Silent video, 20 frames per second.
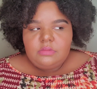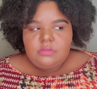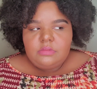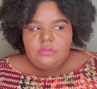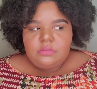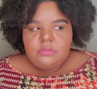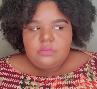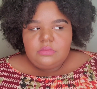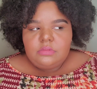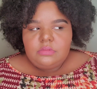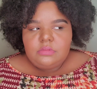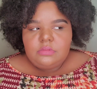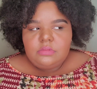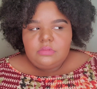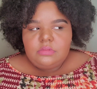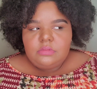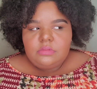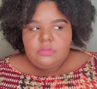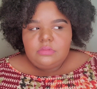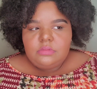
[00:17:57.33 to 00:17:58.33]

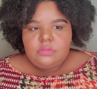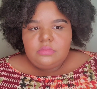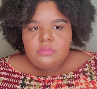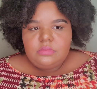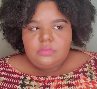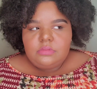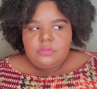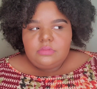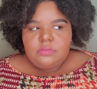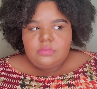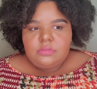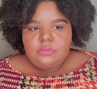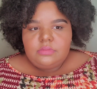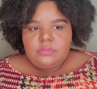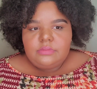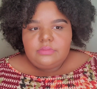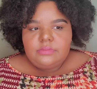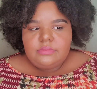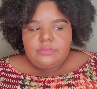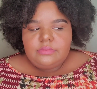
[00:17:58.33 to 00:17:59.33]

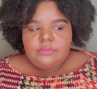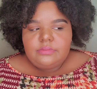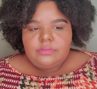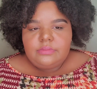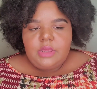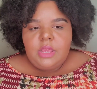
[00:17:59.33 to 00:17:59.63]
[no speech]